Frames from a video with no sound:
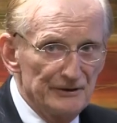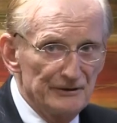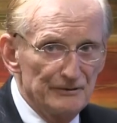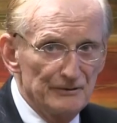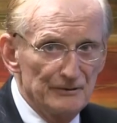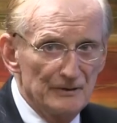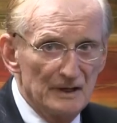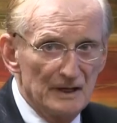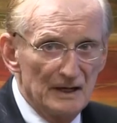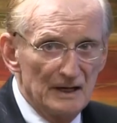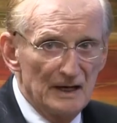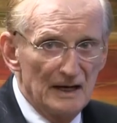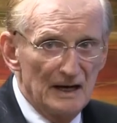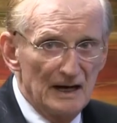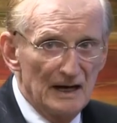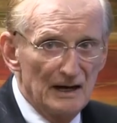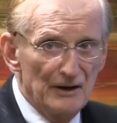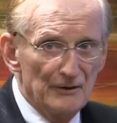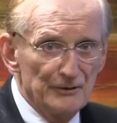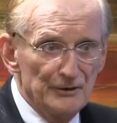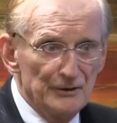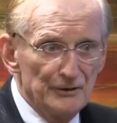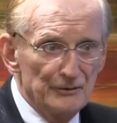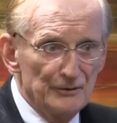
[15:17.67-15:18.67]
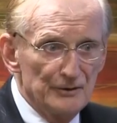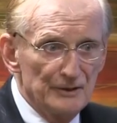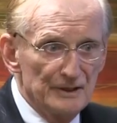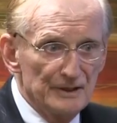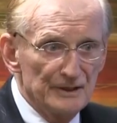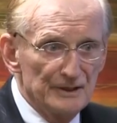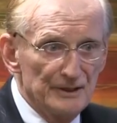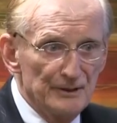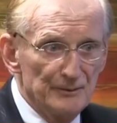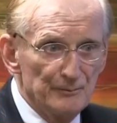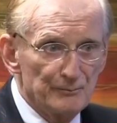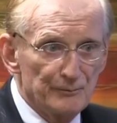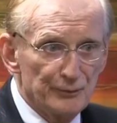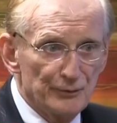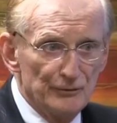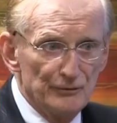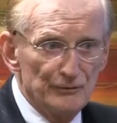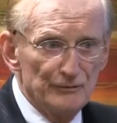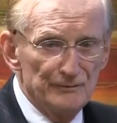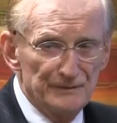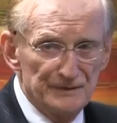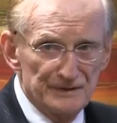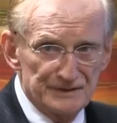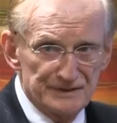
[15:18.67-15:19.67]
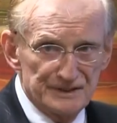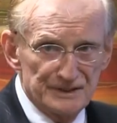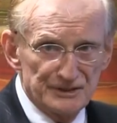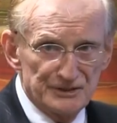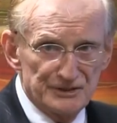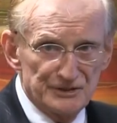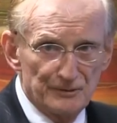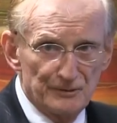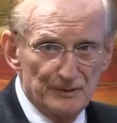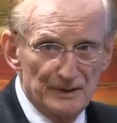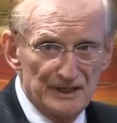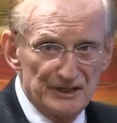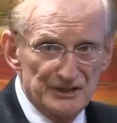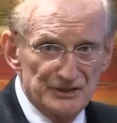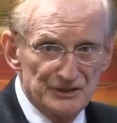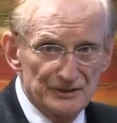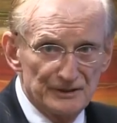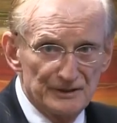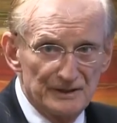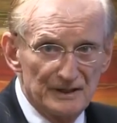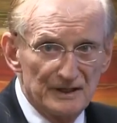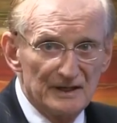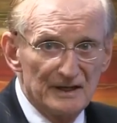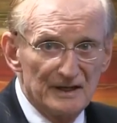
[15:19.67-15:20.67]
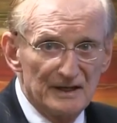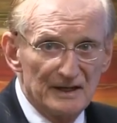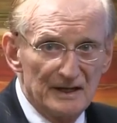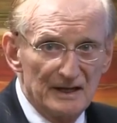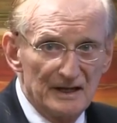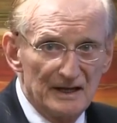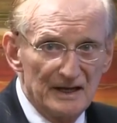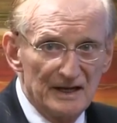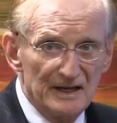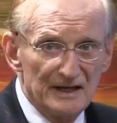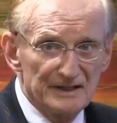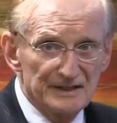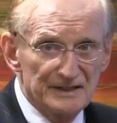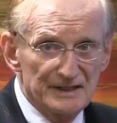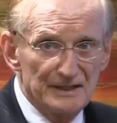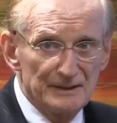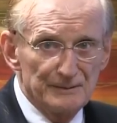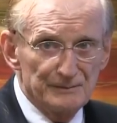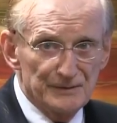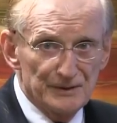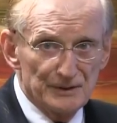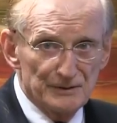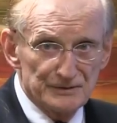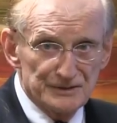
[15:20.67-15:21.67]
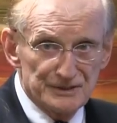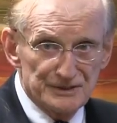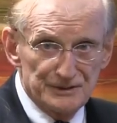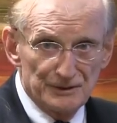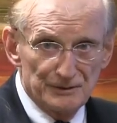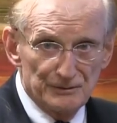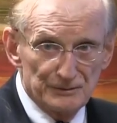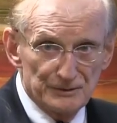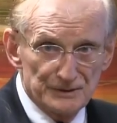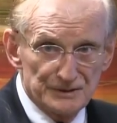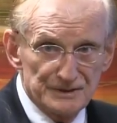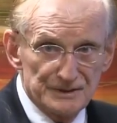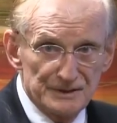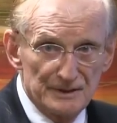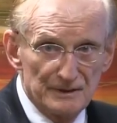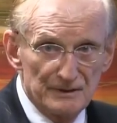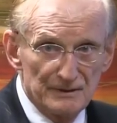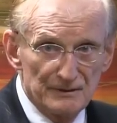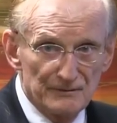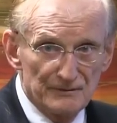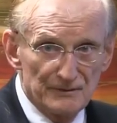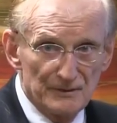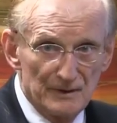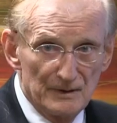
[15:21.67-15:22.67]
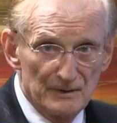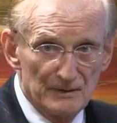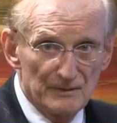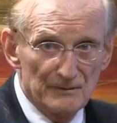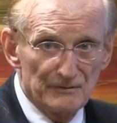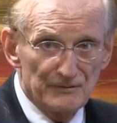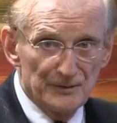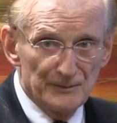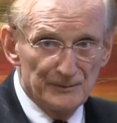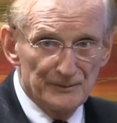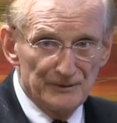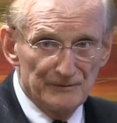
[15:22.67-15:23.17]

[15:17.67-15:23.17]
you how you can improve the situation and keep those stones from